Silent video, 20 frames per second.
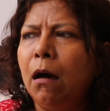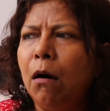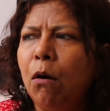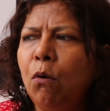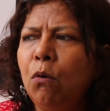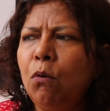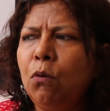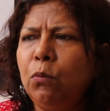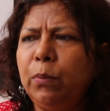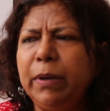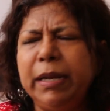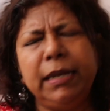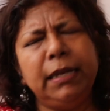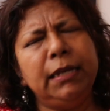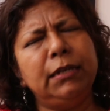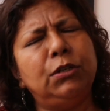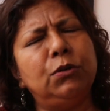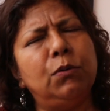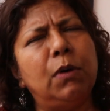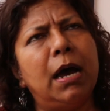oh, we
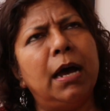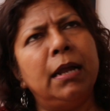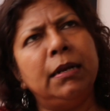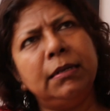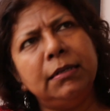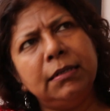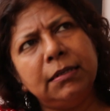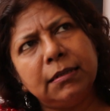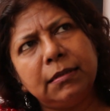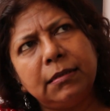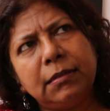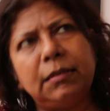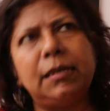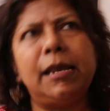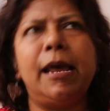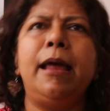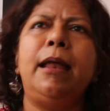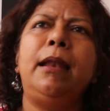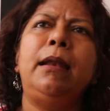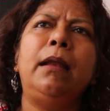need to
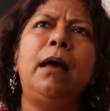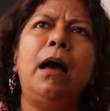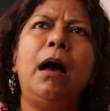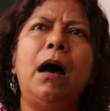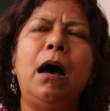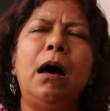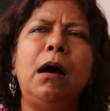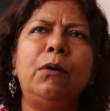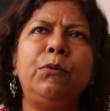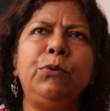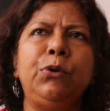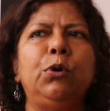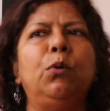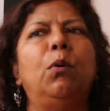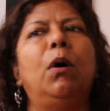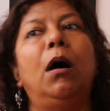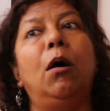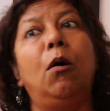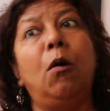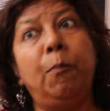understand how
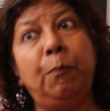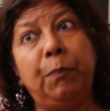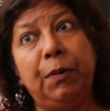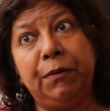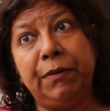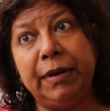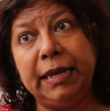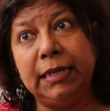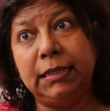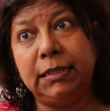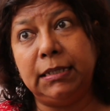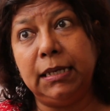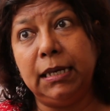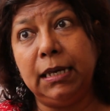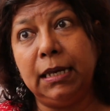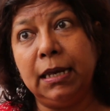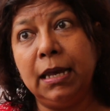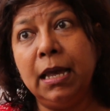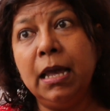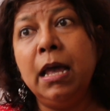you are
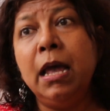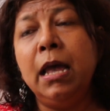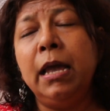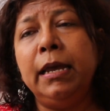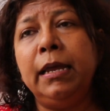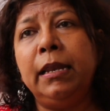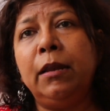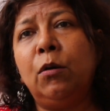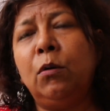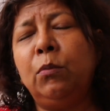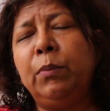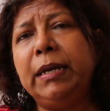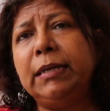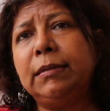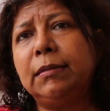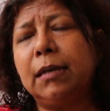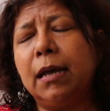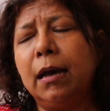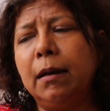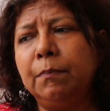operating. It
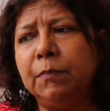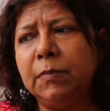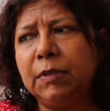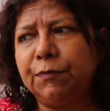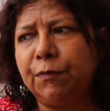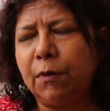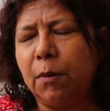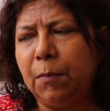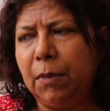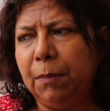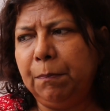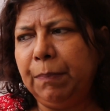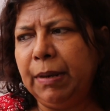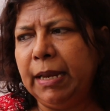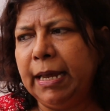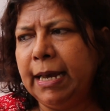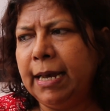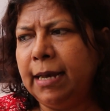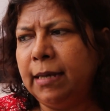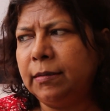always comes from a
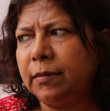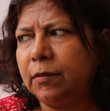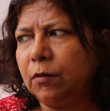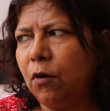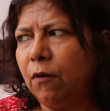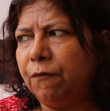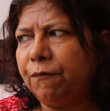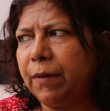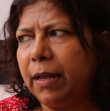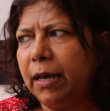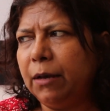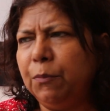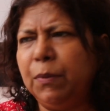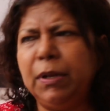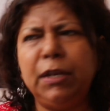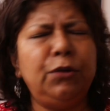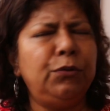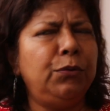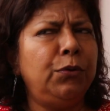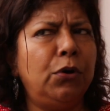place of like,
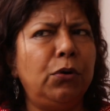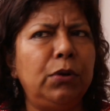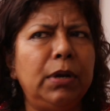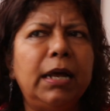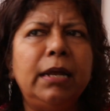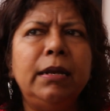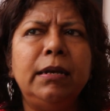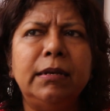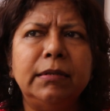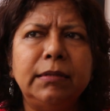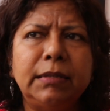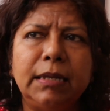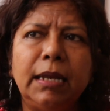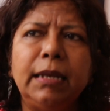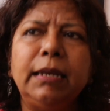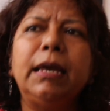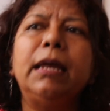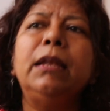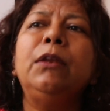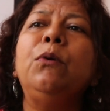we do not
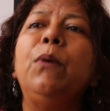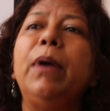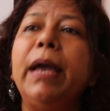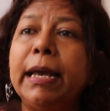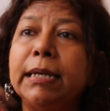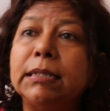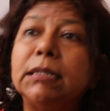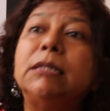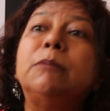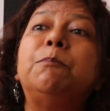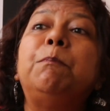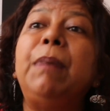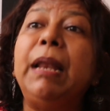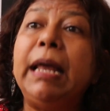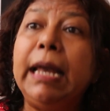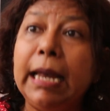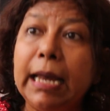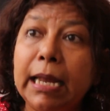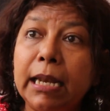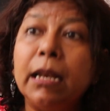understand. Can you
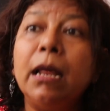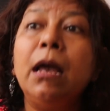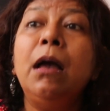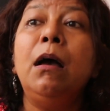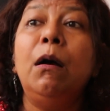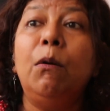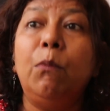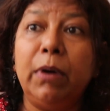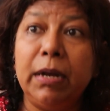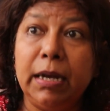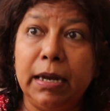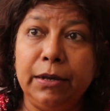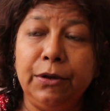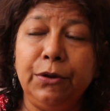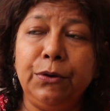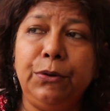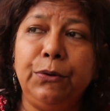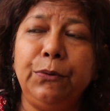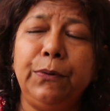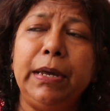explain what are
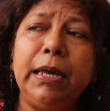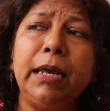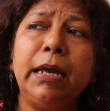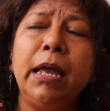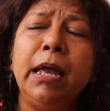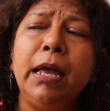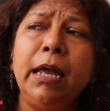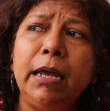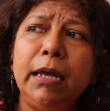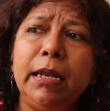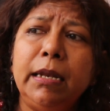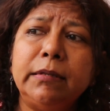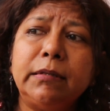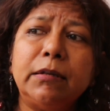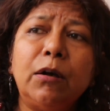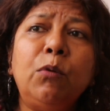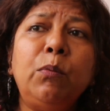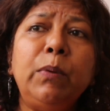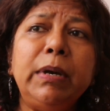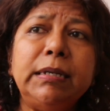you doing? It
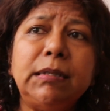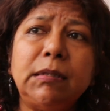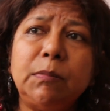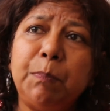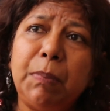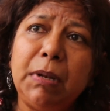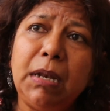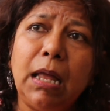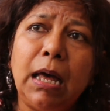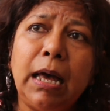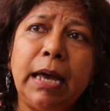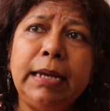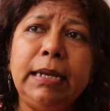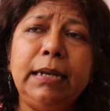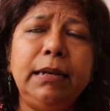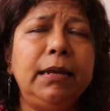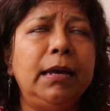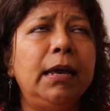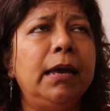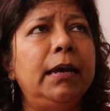is always
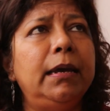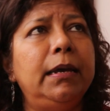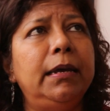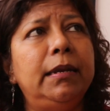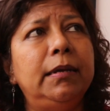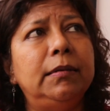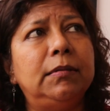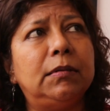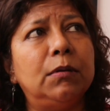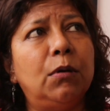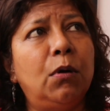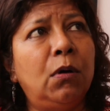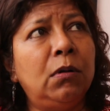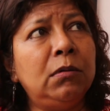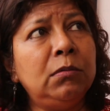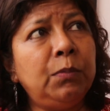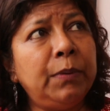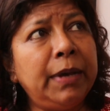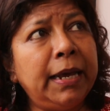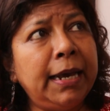polite. It is
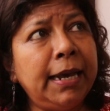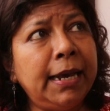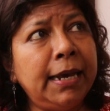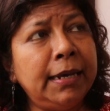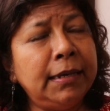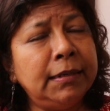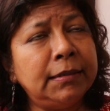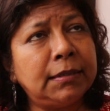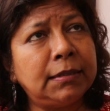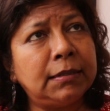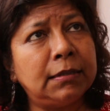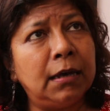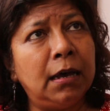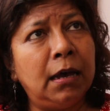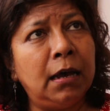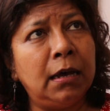always